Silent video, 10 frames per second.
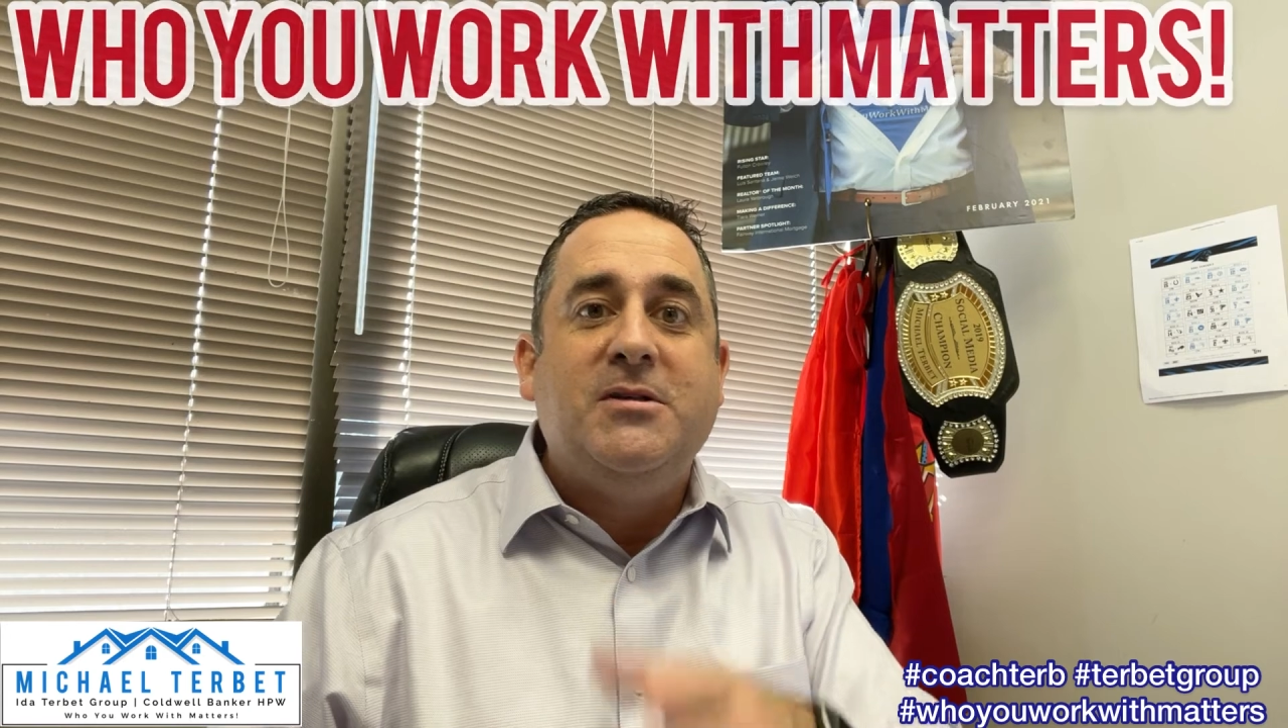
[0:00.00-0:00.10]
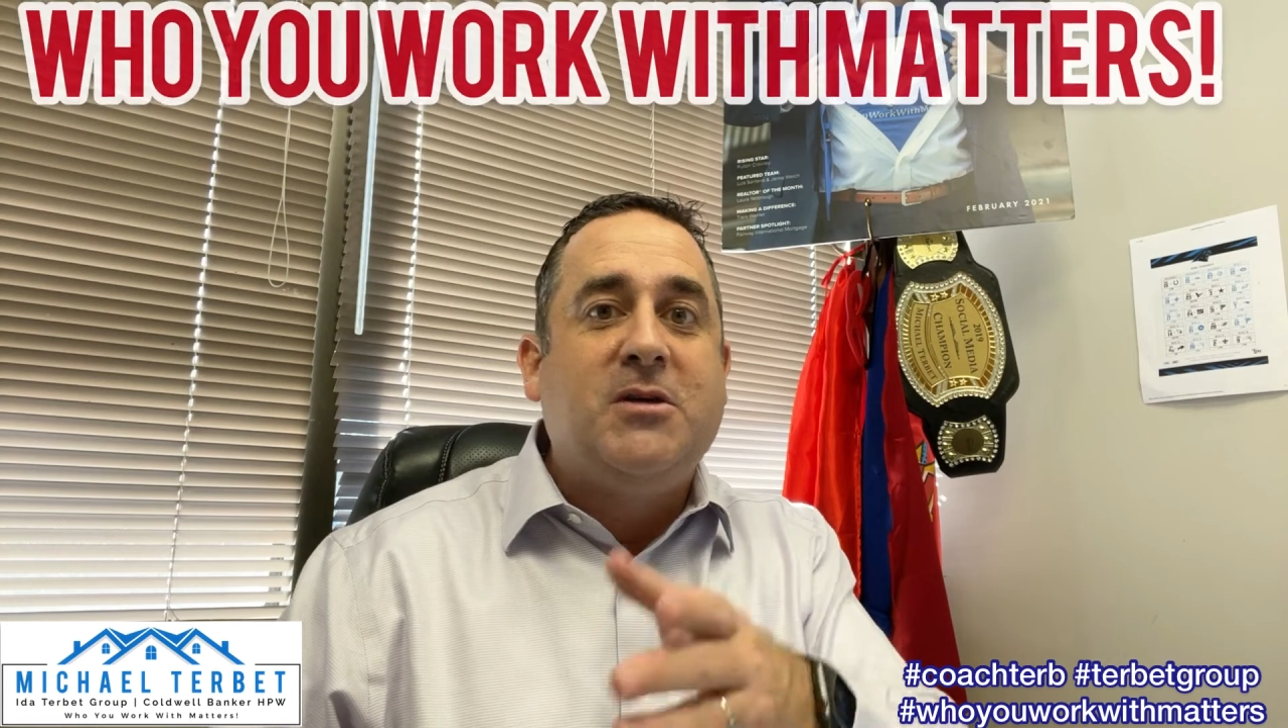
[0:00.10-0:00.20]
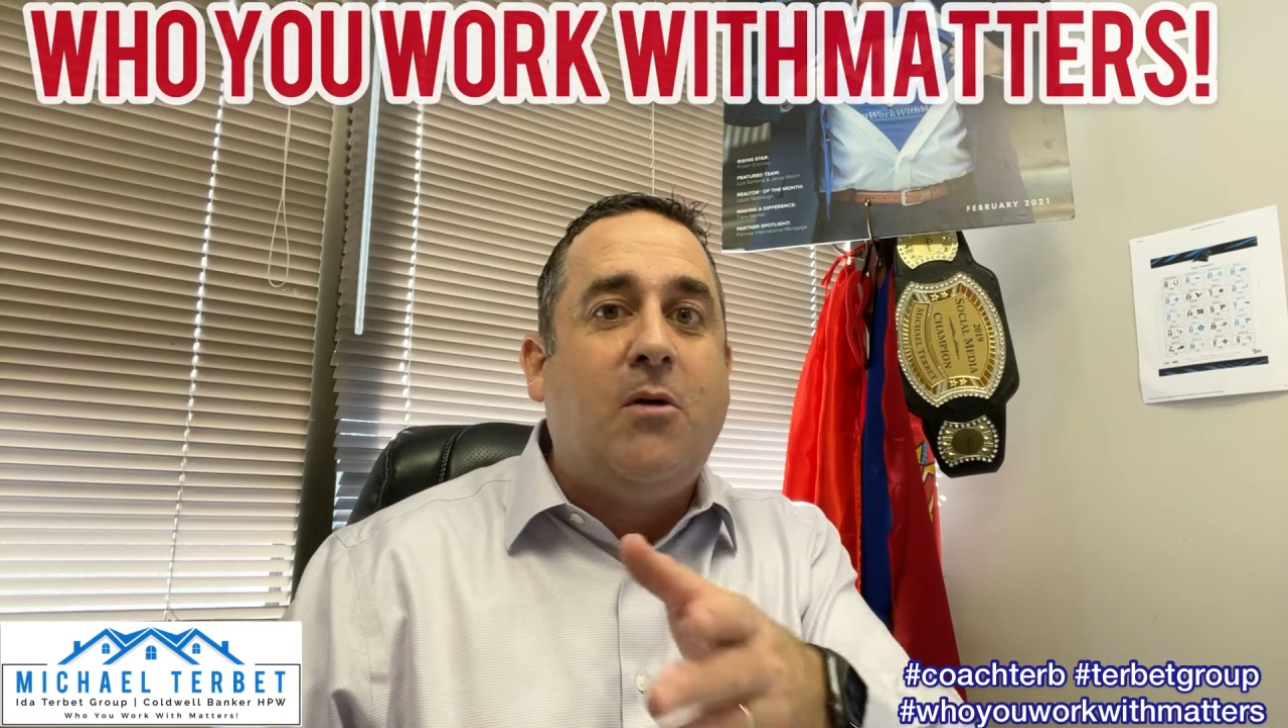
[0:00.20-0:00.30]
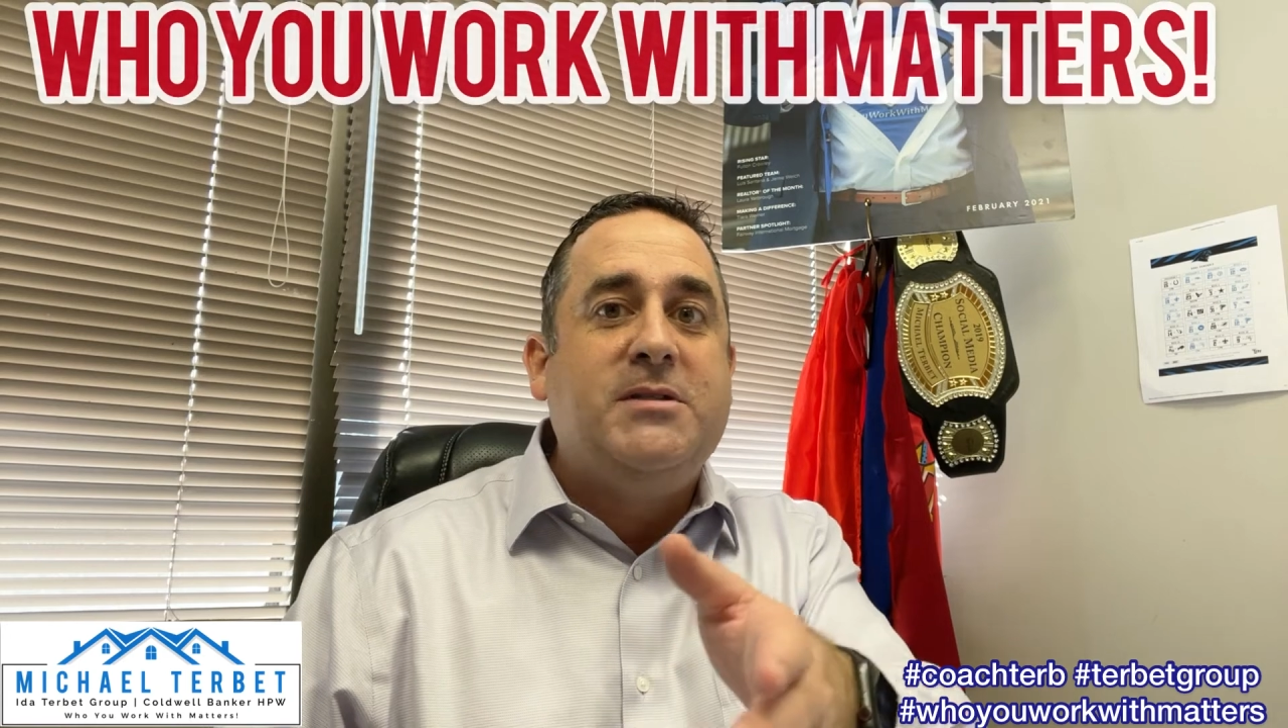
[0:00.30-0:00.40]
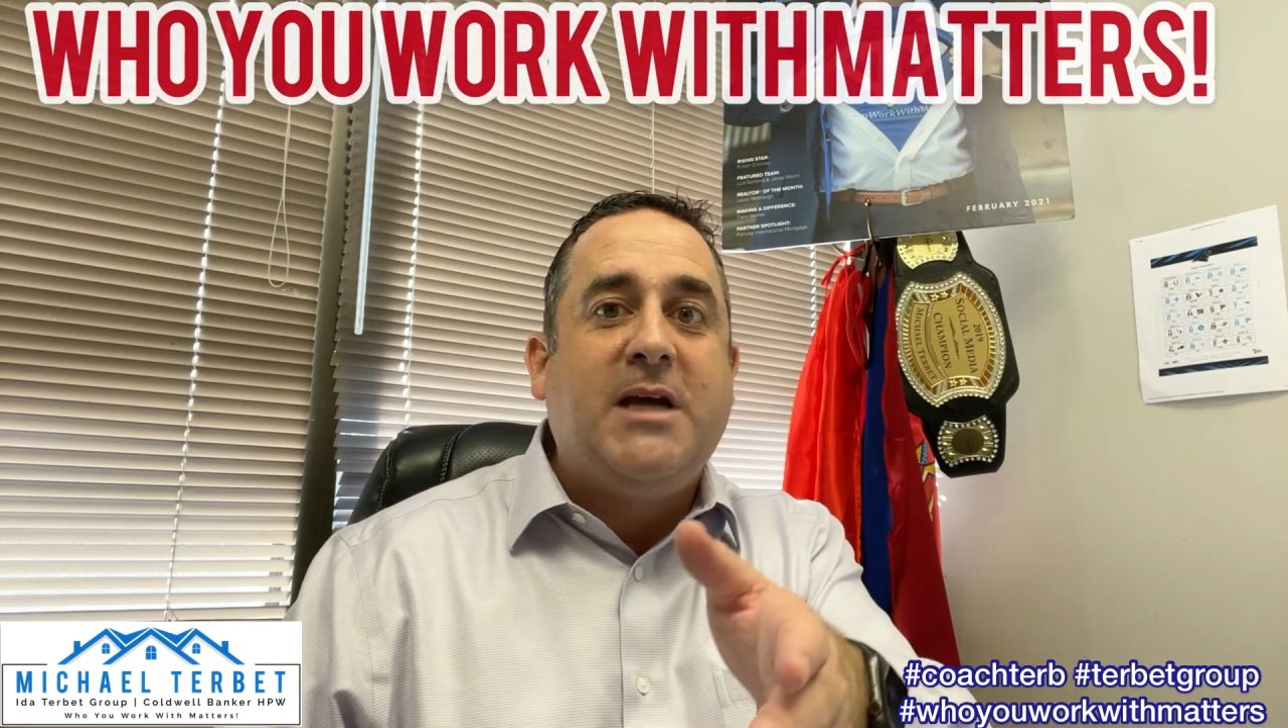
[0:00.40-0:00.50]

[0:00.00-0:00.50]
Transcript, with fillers: And as always,